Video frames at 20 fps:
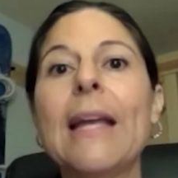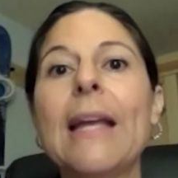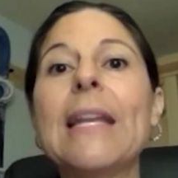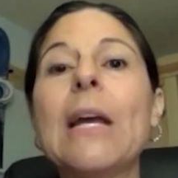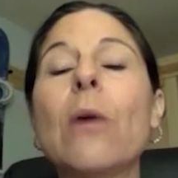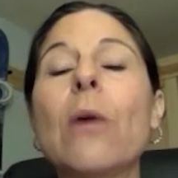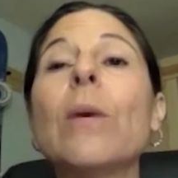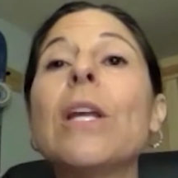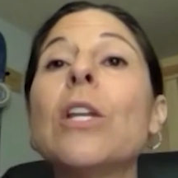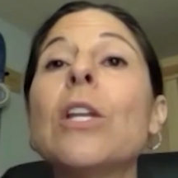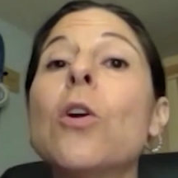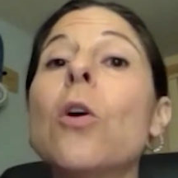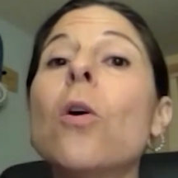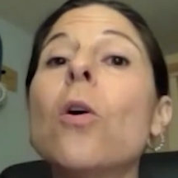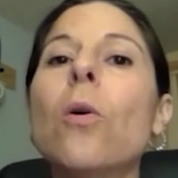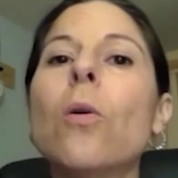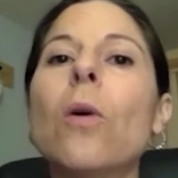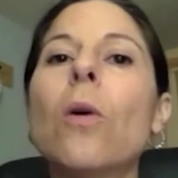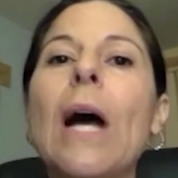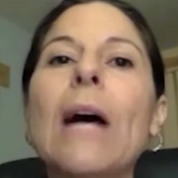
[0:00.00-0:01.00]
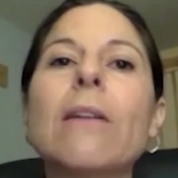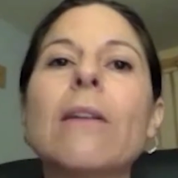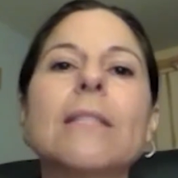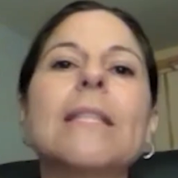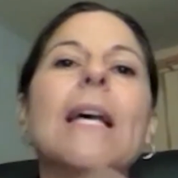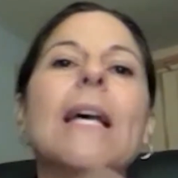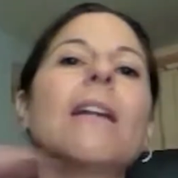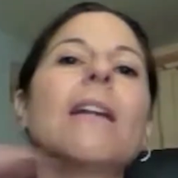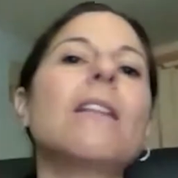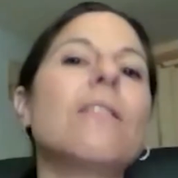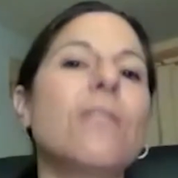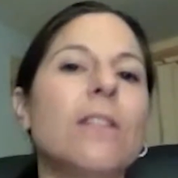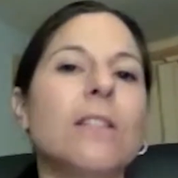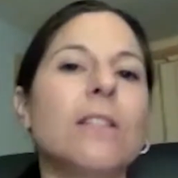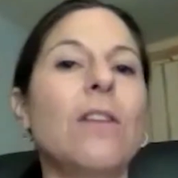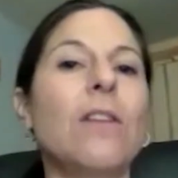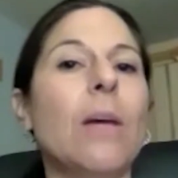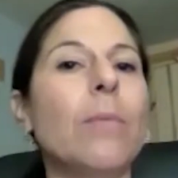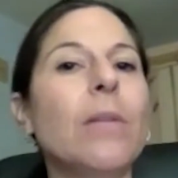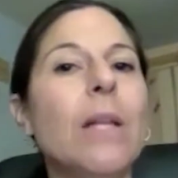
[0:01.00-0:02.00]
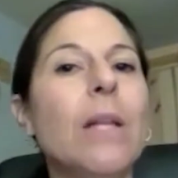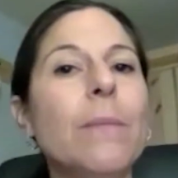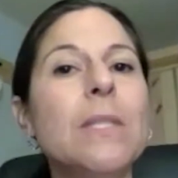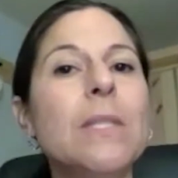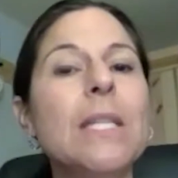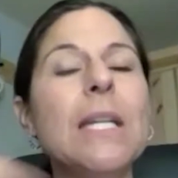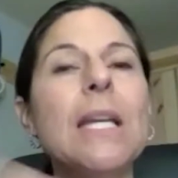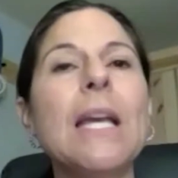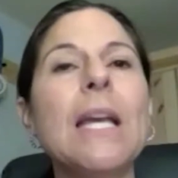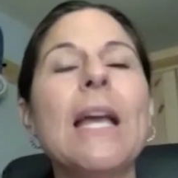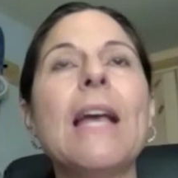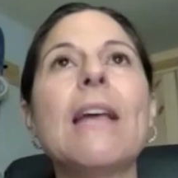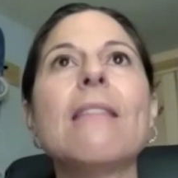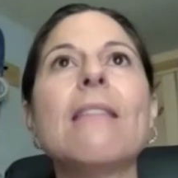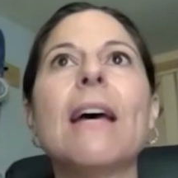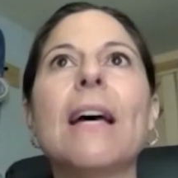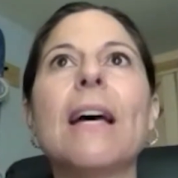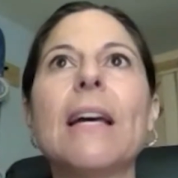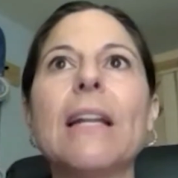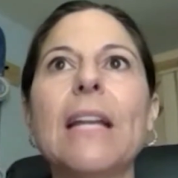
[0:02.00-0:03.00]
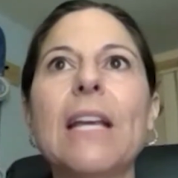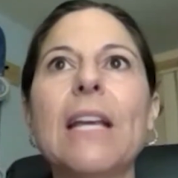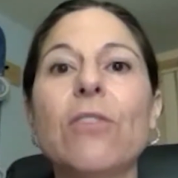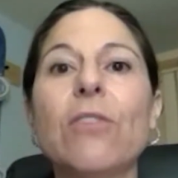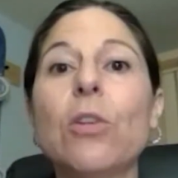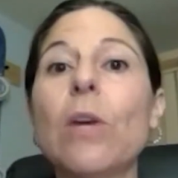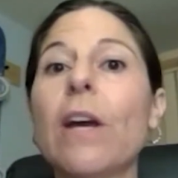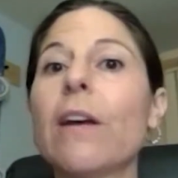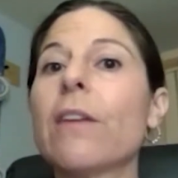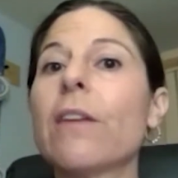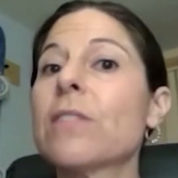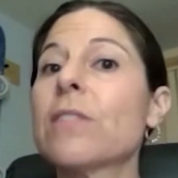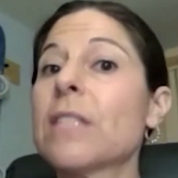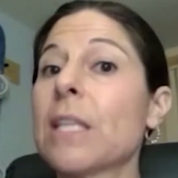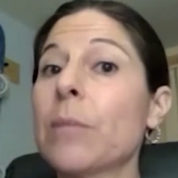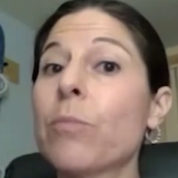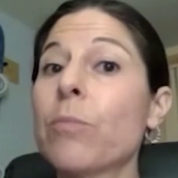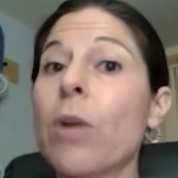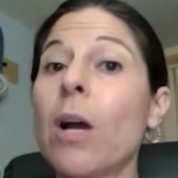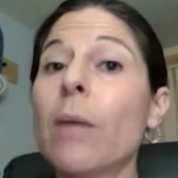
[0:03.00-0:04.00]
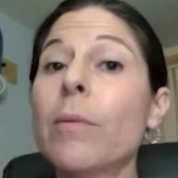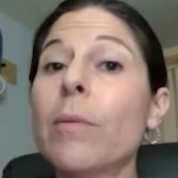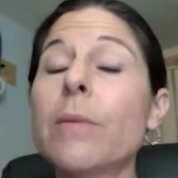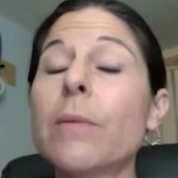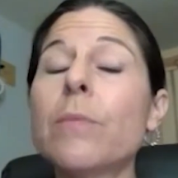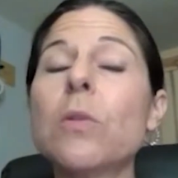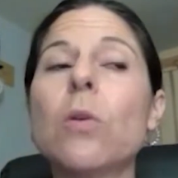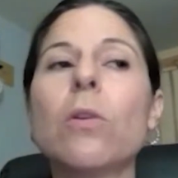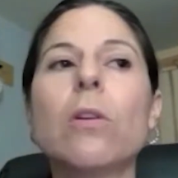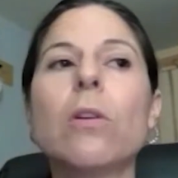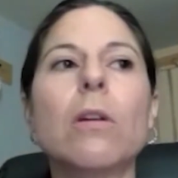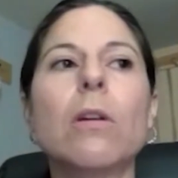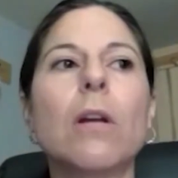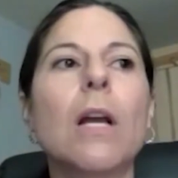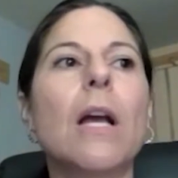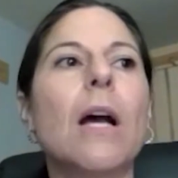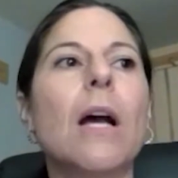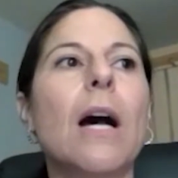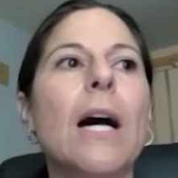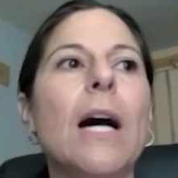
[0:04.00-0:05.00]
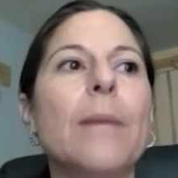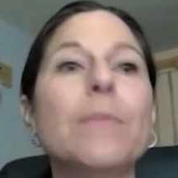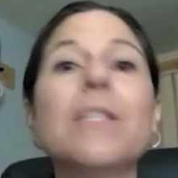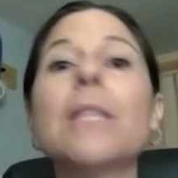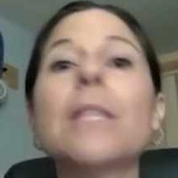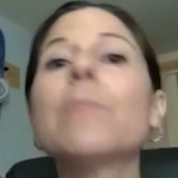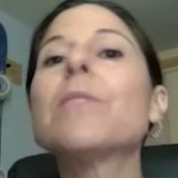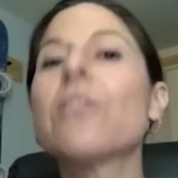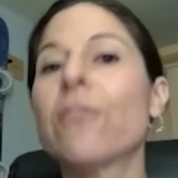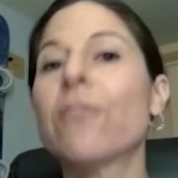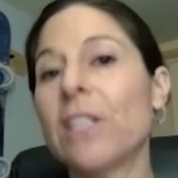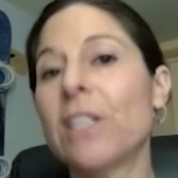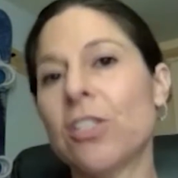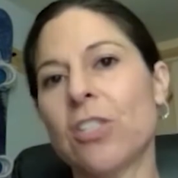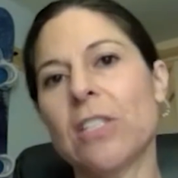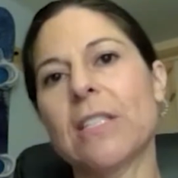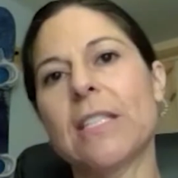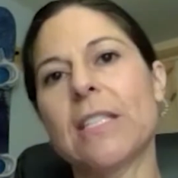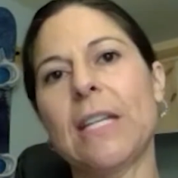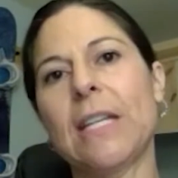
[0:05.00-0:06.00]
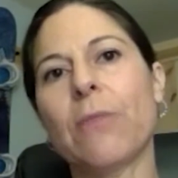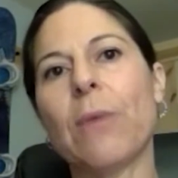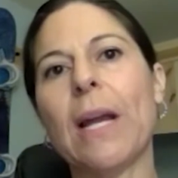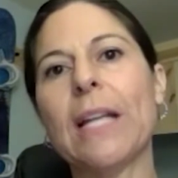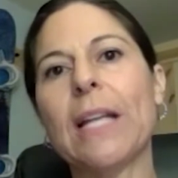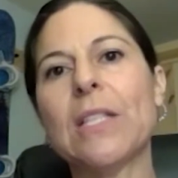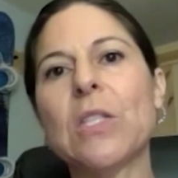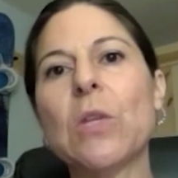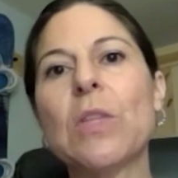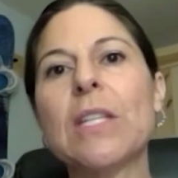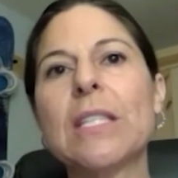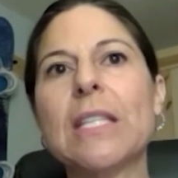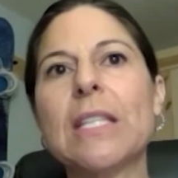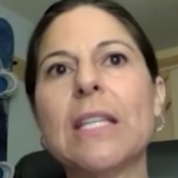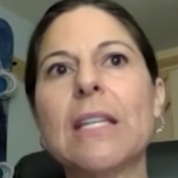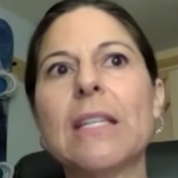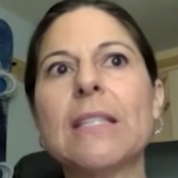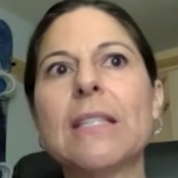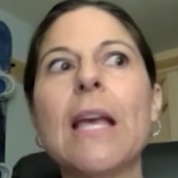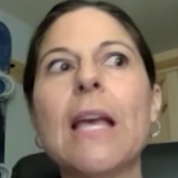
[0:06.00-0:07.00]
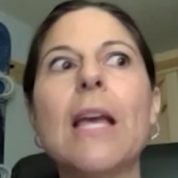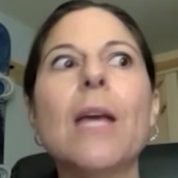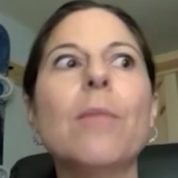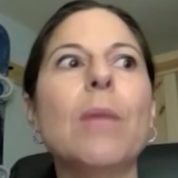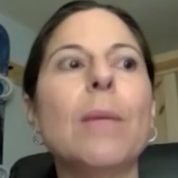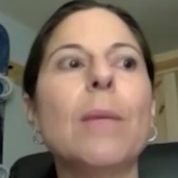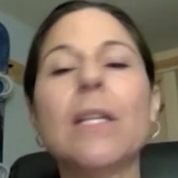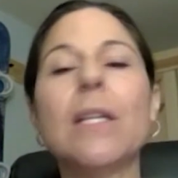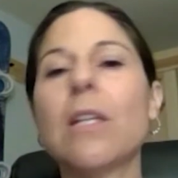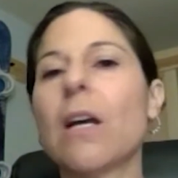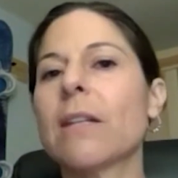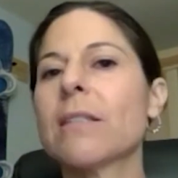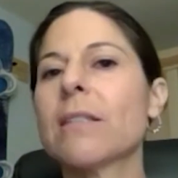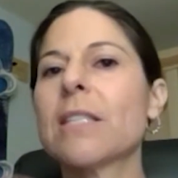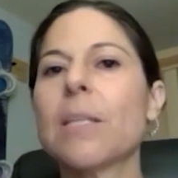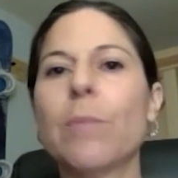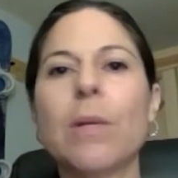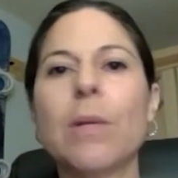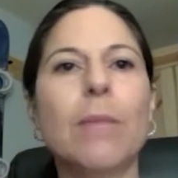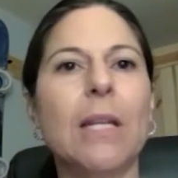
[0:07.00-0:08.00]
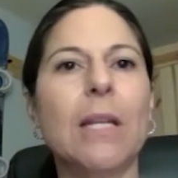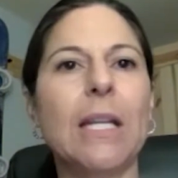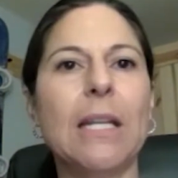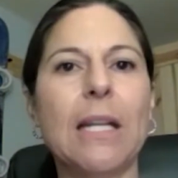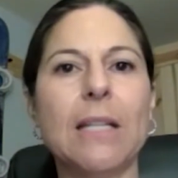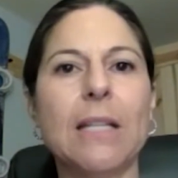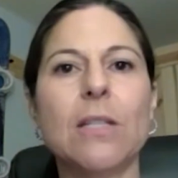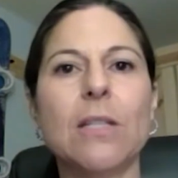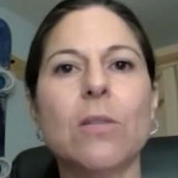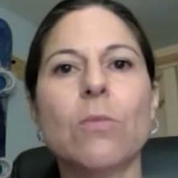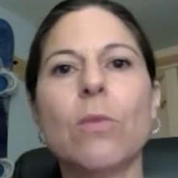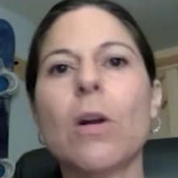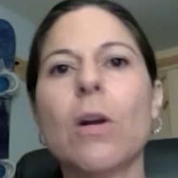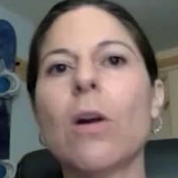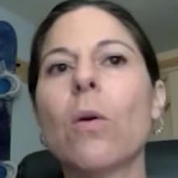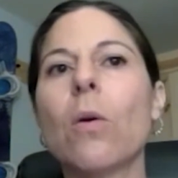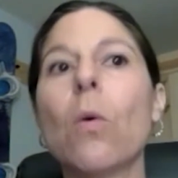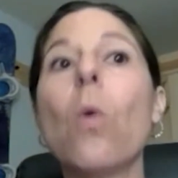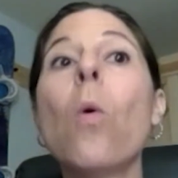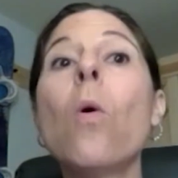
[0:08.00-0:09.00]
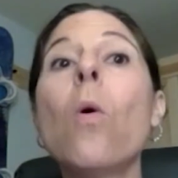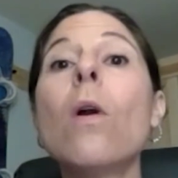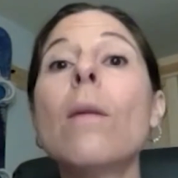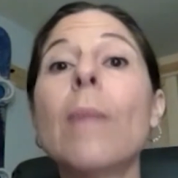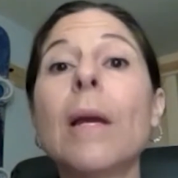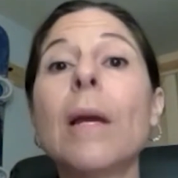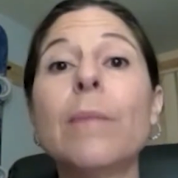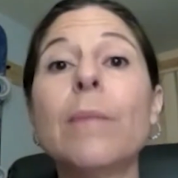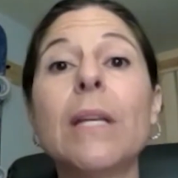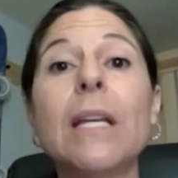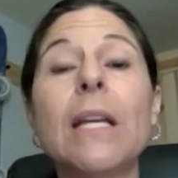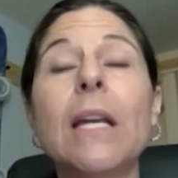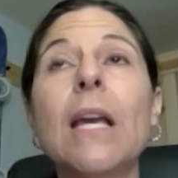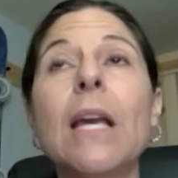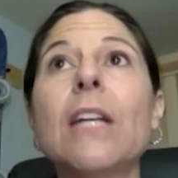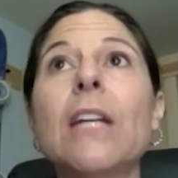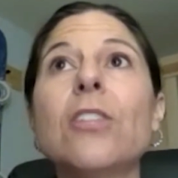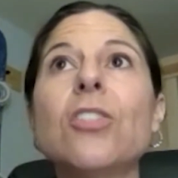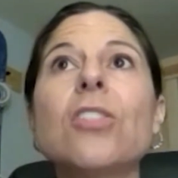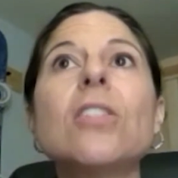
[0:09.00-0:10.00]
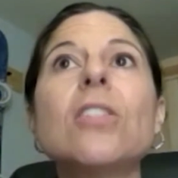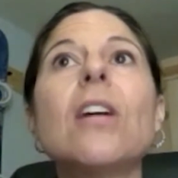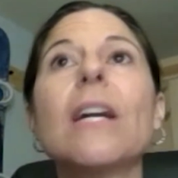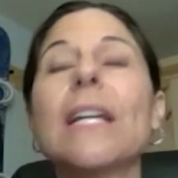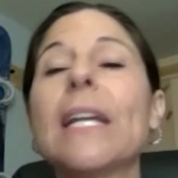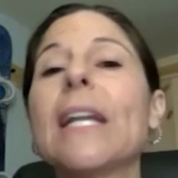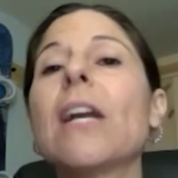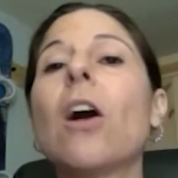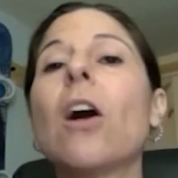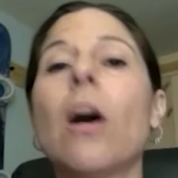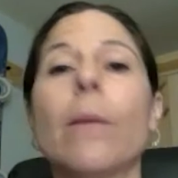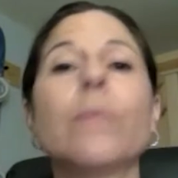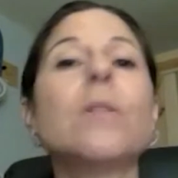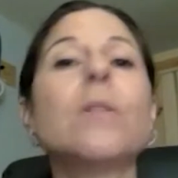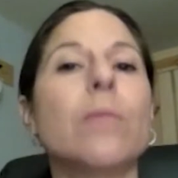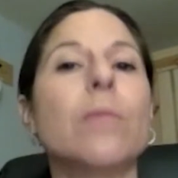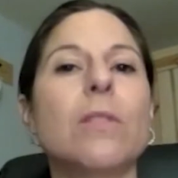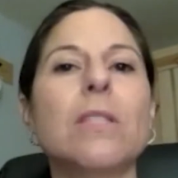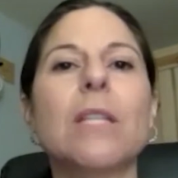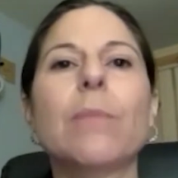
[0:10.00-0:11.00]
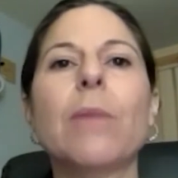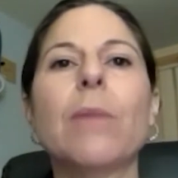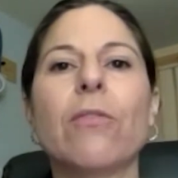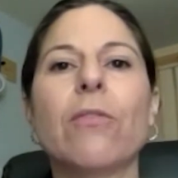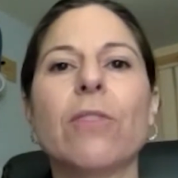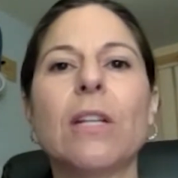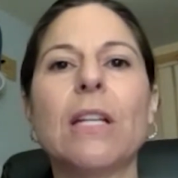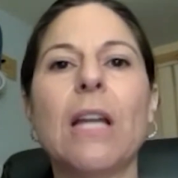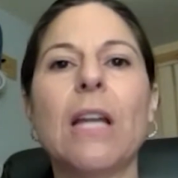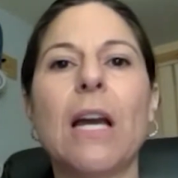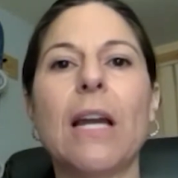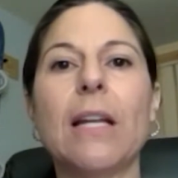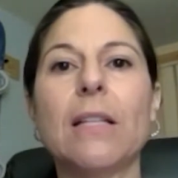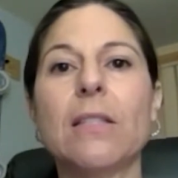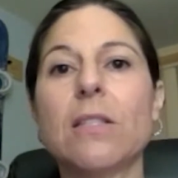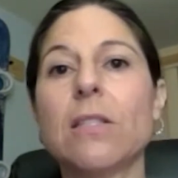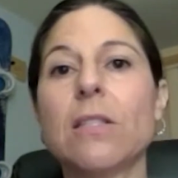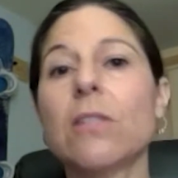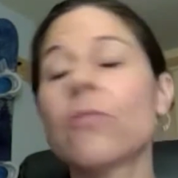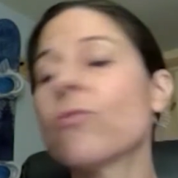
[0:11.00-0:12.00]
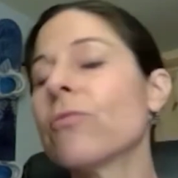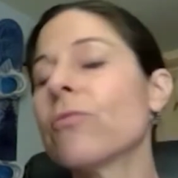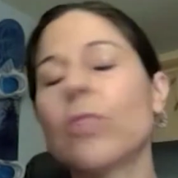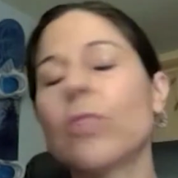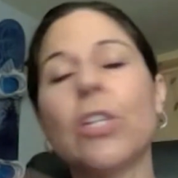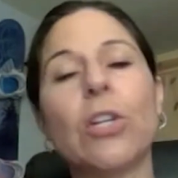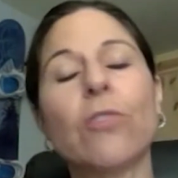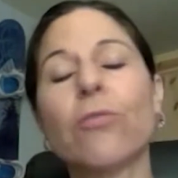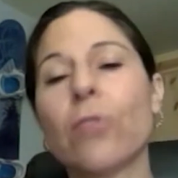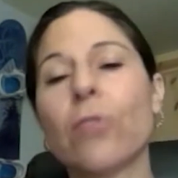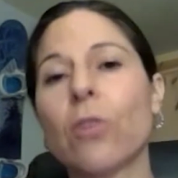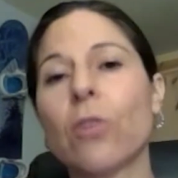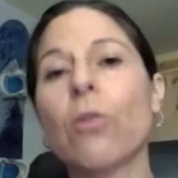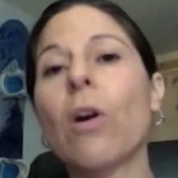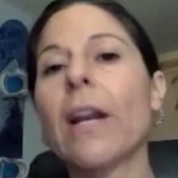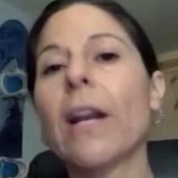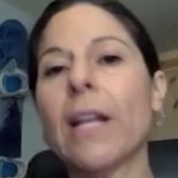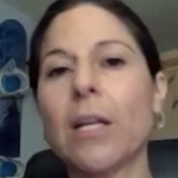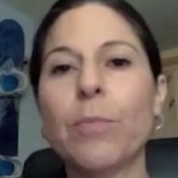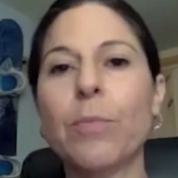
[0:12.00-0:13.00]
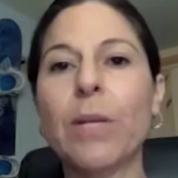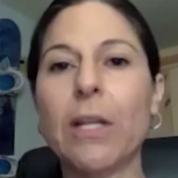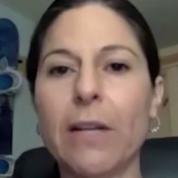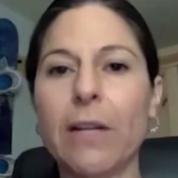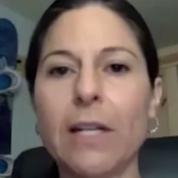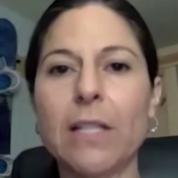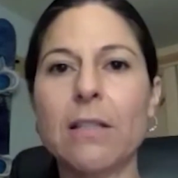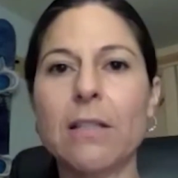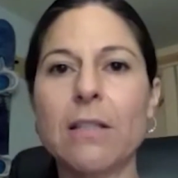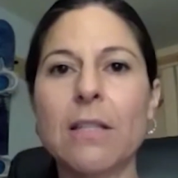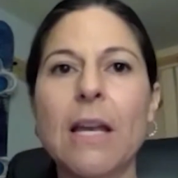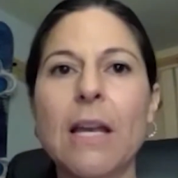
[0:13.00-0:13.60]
Now, we know outside of the field of epilepsy that if you have sleep problems or um, sleep deficiency, right? So this is maybe not sleeping many nights in a row, or it might be just not getting optimal sleep every night, you know, for chronic periods.